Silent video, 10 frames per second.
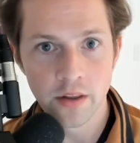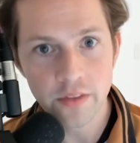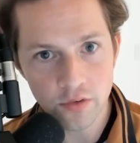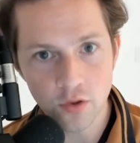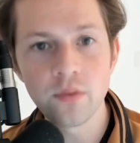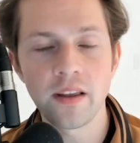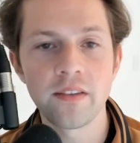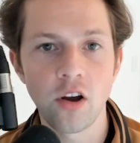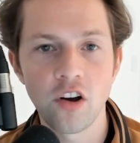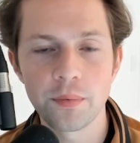the two
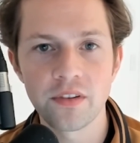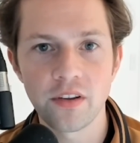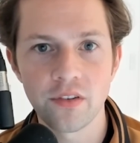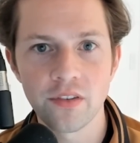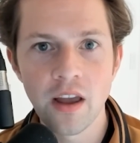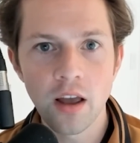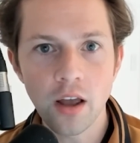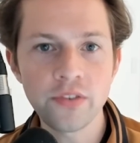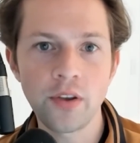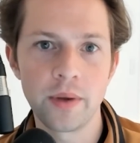centre half positions,
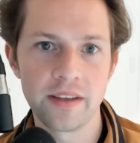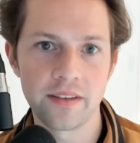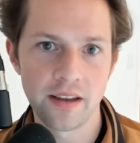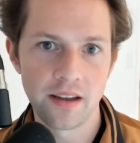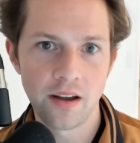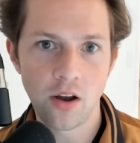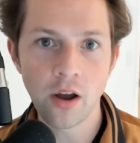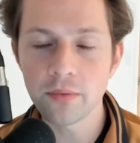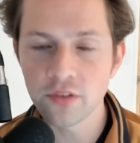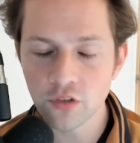are so easy.
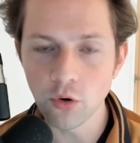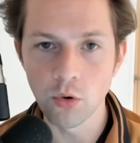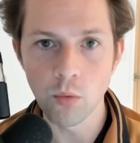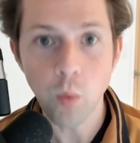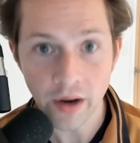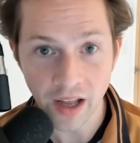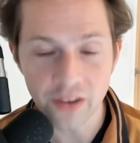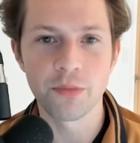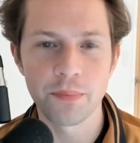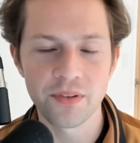I'm sure,
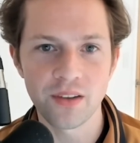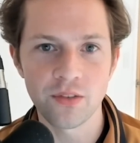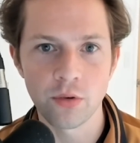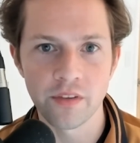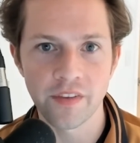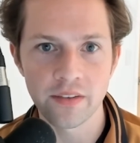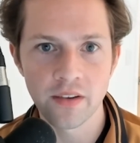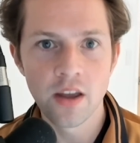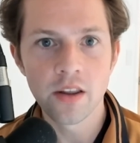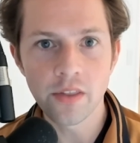100% sure, in fact,
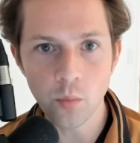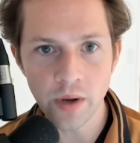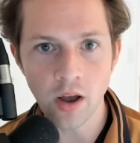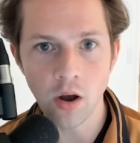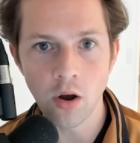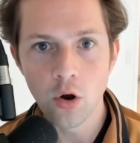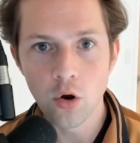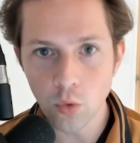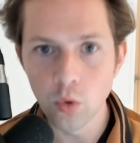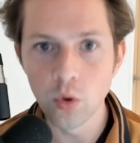that we are
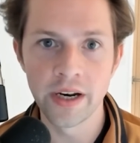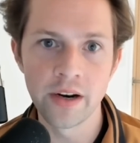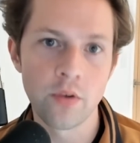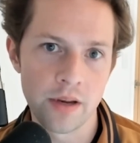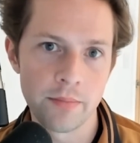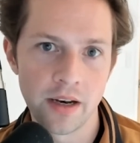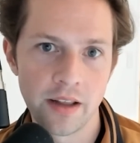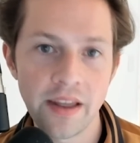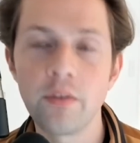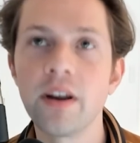all in agreement.
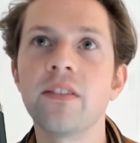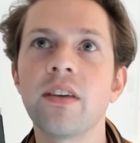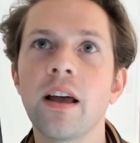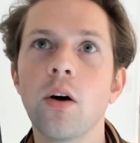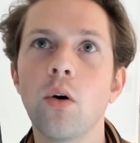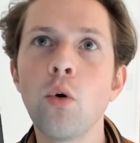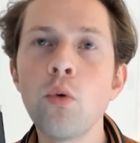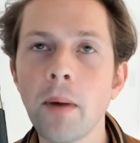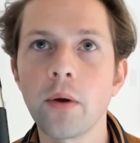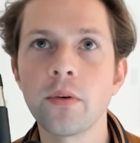There is
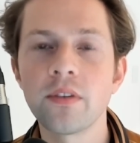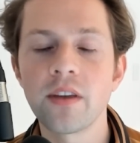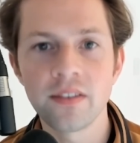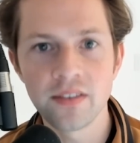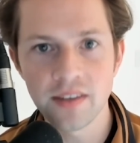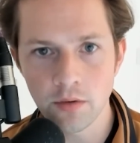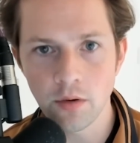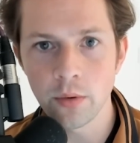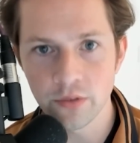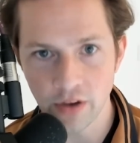almost
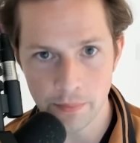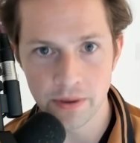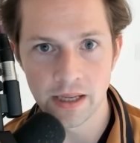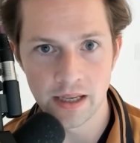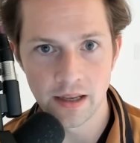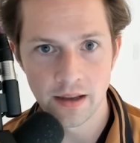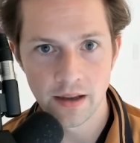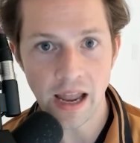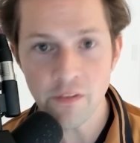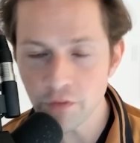zero jeopardy.
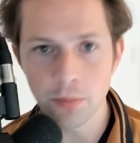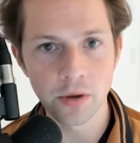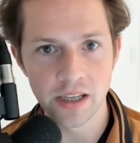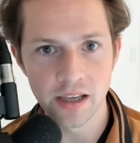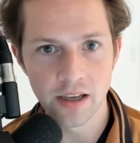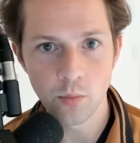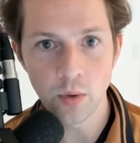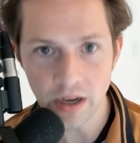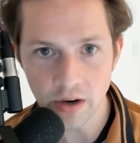Everybody will